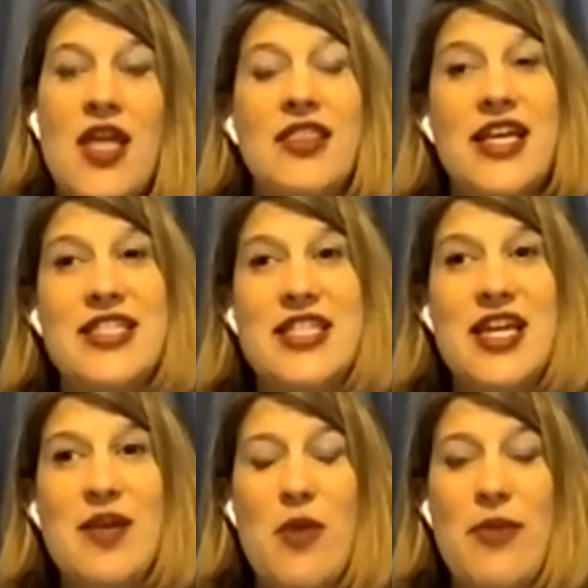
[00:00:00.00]
Let's
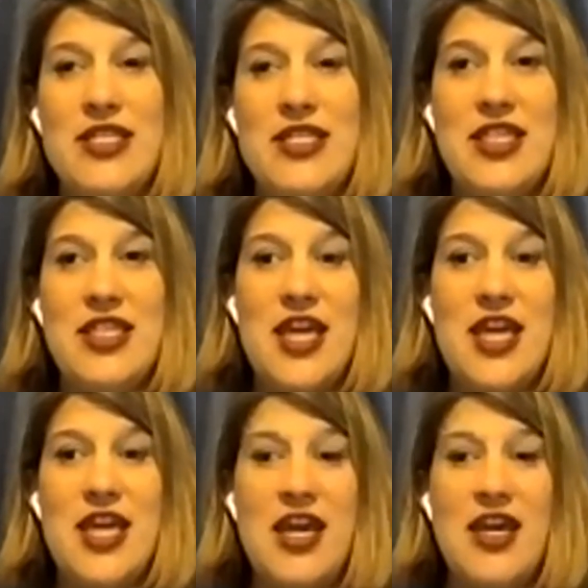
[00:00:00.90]
take a moment to
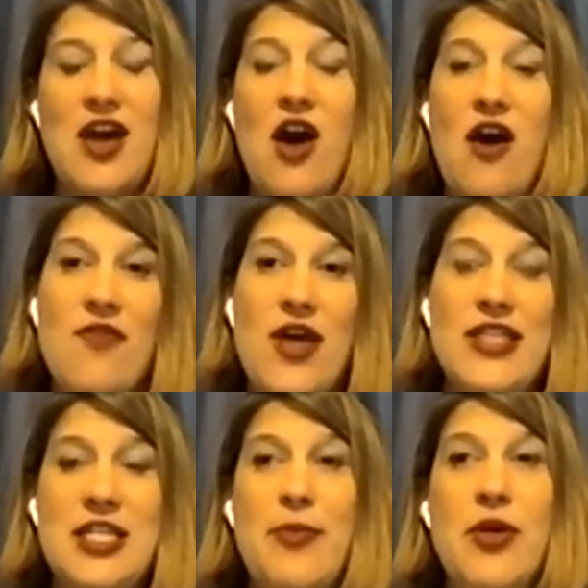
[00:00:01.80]
think of a
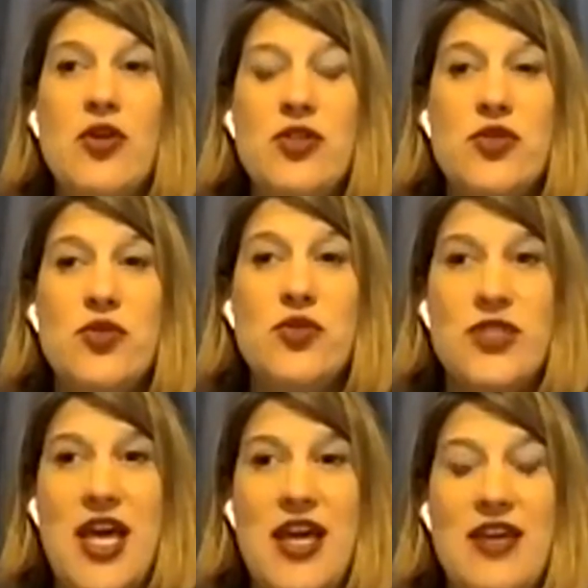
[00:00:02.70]
typical
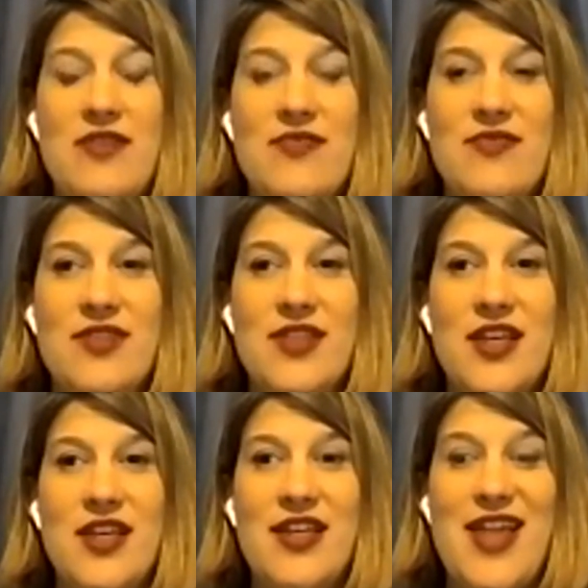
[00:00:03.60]
school day.
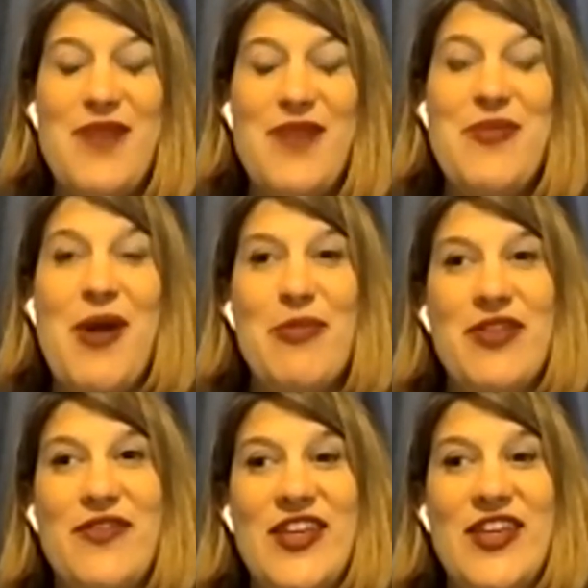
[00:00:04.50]
That
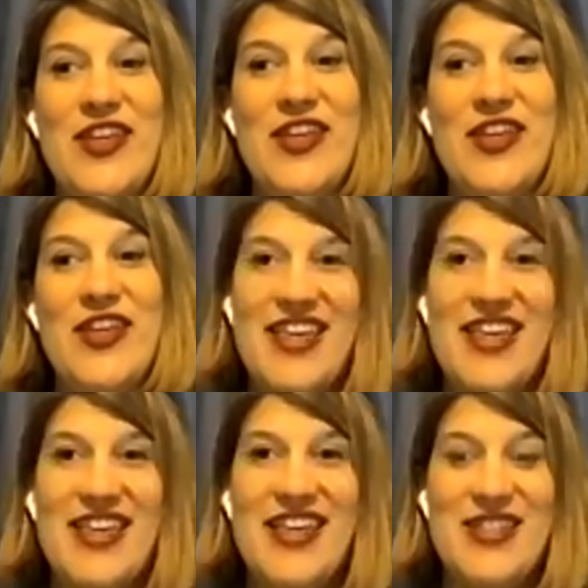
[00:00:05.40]
probably feels
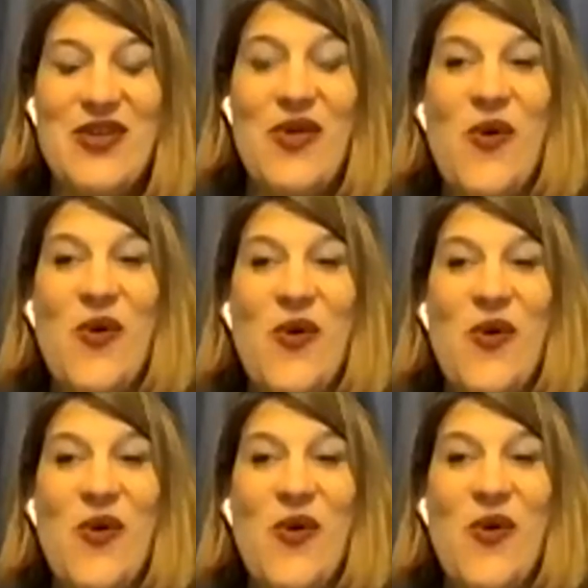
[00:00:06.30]
like it's a
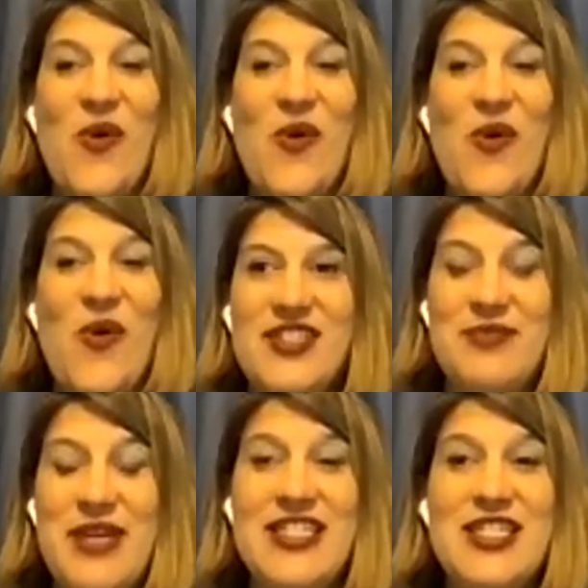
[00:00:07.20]
whole other world
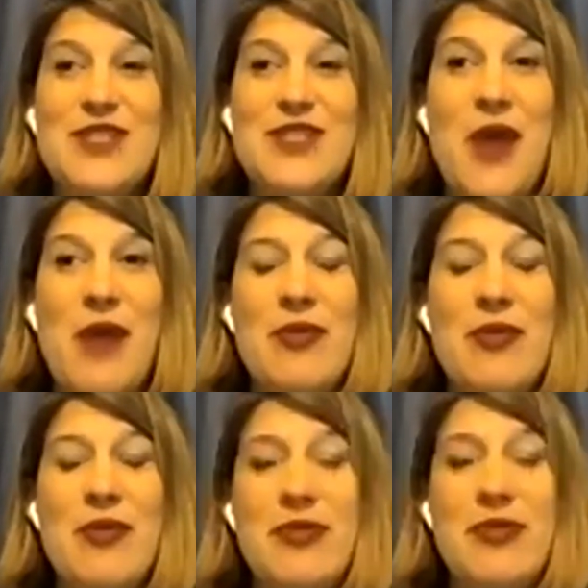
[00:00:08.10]
because it's
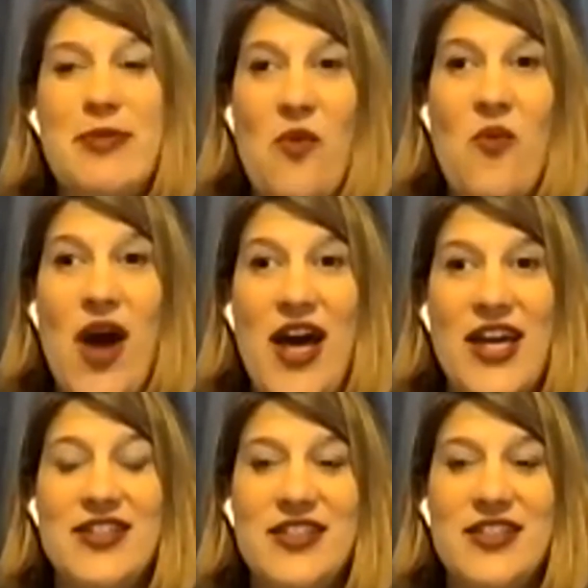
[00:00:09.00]
probably been a
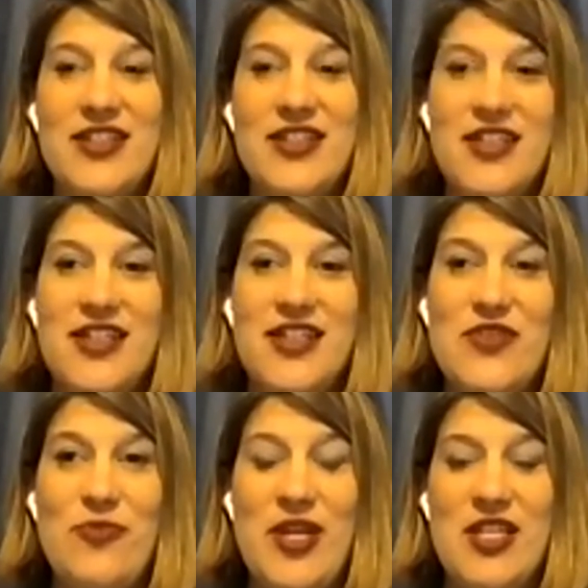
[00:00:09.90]
while
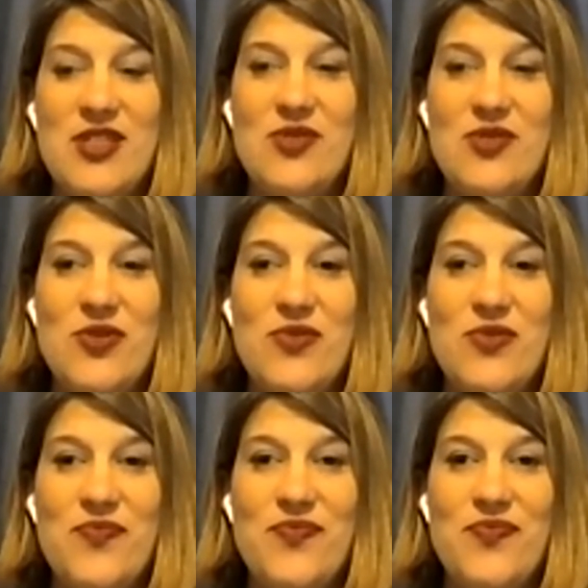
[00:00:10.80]
since you've been at
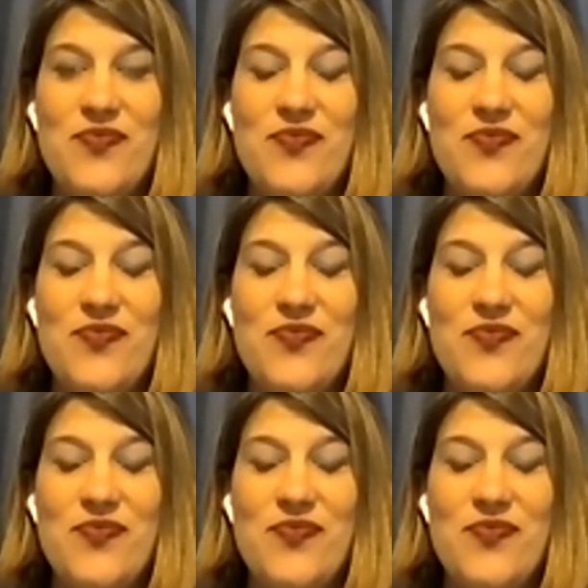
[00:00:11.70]
school.